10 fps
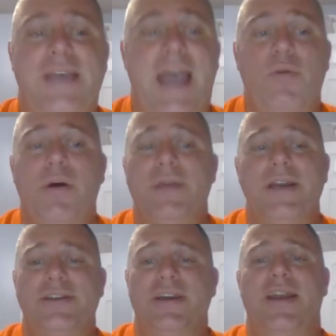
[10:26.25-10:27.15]
I want players
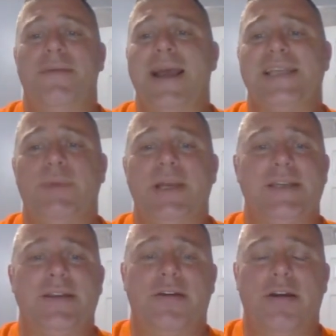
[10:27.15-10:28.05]
that are going to maximize on
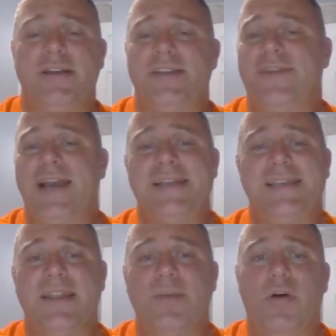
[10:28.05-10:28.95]
the targets. If a guy's
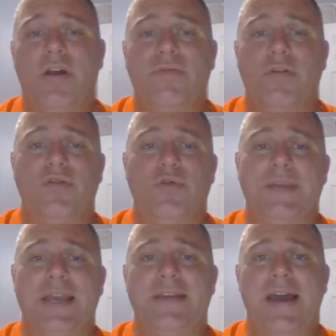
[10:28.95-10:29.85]
getting the ball thrown to him
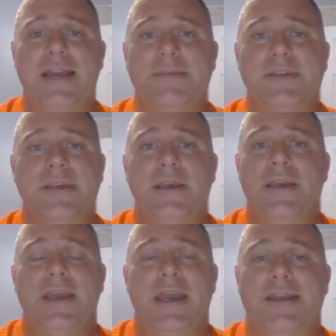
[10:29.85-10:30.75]
10 times
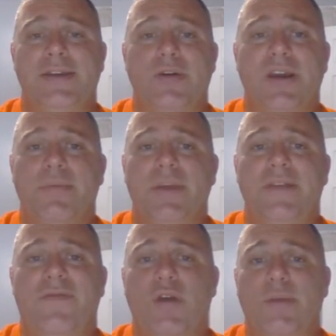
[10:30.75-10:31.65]
and he's only completing
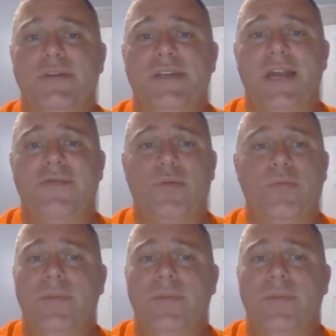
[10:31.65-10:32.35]
40% of them,